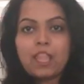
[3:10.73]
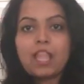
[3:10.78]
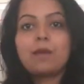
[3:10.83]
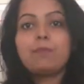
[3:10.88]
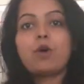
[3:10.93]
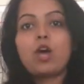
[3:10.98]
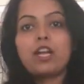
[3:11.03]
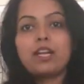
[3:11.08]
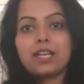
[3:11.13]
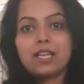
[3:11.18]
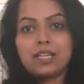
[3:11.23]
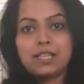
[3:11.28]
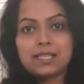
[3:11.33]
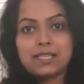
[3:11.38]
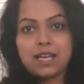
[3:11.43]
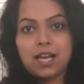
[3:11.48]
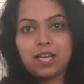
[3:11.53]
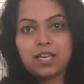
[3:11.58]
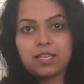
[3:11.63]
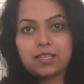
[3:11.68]
political
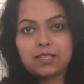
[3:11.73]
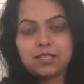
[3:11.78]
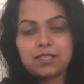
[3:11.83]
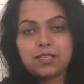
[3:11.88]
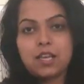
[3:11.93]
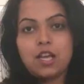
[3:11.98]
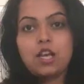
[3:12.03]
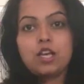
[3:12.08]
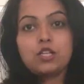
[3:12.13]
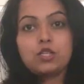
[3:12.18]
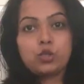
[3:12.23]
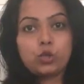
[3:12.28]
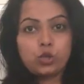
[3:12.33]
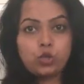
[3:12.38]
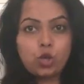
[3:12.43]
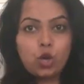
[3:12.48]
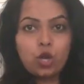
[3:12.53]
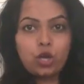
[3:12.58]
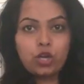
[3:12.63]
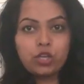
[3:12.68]
science,
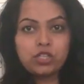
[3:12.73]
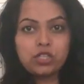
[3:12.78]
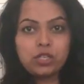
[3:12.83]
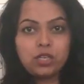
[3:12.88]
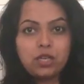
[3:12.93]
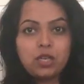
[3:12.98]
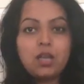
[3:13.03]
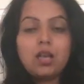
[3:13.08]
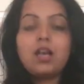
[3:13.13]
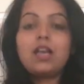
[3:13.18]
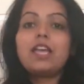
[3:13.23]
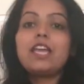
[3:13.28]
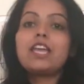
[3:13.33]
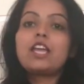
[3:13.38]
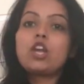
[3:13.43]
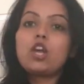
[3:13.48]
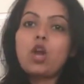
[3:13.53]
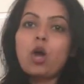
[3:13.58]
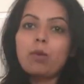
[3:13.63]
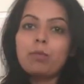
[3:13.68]
sociology,
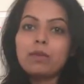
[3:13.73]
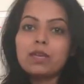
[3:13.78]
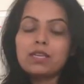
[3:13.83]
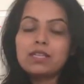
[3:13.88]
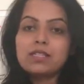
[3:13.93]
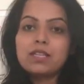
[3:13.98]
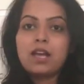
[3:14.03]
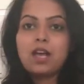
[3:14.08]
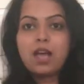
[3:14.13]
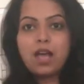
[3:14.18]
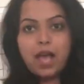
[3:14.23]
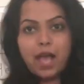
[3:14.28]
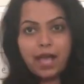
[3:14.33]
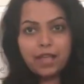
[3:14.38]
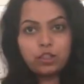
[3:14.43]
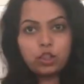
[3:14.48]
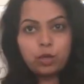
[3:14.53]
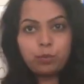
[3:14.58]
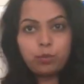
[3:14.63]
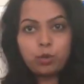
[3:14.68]
economics,
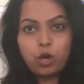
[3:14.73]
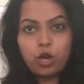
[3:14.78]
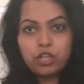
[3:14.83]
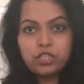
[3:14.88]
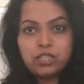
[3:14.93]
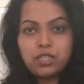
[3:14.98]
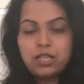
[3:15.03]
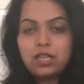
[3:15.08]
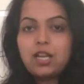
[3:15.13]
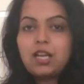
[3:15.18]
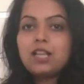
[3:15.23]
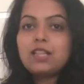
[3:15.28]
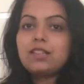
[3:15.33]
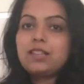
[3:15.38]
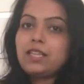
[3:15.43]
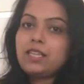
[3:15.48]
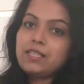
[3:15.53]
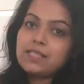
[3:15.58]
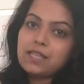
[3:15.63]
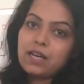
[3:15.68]
anthropology,
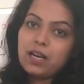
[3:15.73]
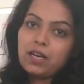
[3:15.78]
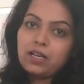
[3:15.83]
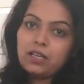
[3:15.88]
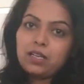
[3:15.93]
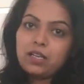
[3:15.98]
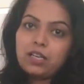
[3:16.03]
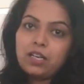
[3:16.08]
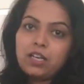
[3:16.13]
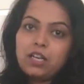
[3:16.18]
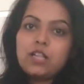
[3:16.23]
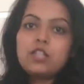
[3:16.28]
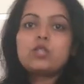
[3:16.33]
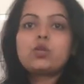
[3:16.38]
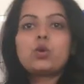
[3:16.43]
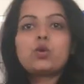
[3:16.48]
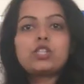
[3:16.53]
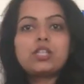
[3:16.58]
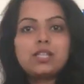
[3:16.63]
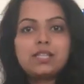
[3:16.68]
these are
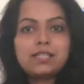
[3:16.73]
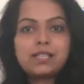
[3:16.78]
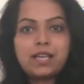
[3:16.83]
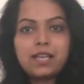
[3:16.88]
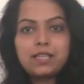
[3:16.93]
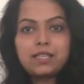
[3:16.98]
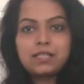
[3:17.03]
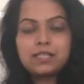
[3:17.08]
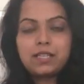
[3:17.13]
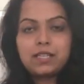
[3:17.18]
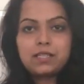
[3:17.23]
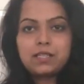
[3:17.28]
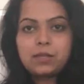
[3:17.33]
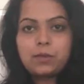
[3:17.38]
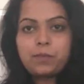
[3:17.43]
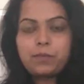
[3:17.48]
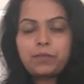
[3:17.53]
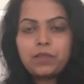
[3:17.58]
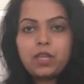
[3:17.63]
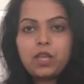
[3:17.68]
social sciences.
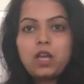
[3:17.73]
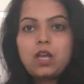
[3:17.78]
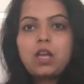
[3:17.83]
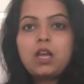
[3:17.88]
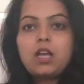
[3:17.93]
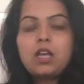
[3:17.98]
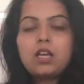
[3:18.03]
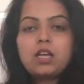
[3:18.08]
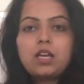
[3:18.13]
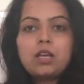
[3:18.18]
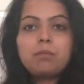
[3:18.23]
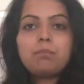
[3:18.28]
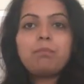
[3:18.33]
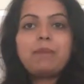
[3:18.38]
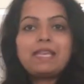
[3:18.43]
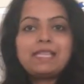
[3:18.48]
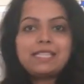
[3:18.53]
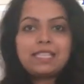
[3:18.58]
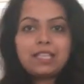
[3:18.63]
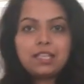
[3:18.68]

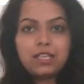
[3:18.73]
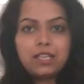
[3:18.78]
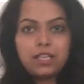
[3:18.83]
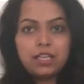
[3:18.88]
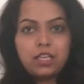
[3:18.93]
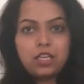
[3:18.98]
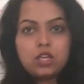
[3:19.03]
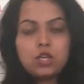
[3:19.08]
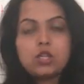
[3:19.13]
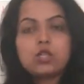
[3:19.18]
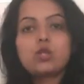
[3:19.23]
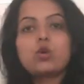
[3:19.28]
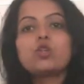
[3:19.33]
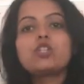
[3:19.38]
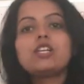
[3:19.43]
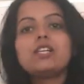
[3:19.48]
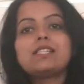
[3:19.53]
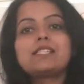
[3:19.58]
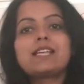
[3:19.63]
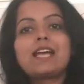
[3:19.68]
Basically,
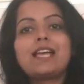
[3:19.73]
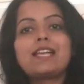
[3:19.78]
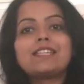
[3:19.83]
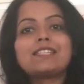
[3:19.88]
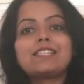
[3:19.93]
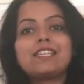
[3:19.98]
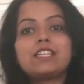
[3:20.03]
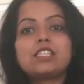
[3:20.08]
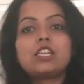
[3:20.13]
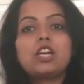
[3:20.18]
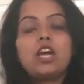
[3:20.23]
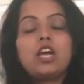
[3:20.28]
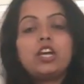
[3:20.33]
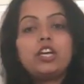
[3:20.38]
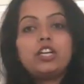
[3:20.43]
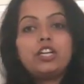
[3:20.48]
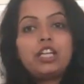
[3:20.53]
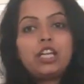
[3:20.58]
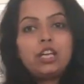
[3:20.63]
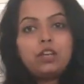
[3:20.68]
social sciences
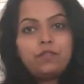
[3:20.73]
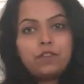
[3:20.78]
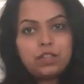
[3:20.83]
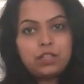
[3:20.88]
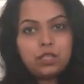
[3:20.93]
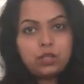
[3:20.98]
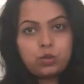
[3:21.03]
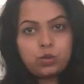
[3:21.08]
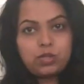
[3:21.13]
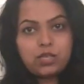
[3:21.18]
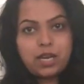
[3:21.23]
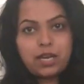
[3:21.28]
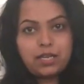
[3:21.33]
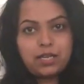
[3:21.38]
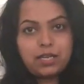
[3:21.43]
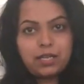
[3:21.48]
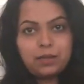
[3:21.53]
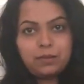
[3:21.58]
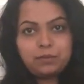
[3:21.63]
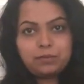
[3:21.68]
deal with the
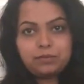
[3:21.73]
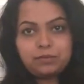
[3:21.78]
society.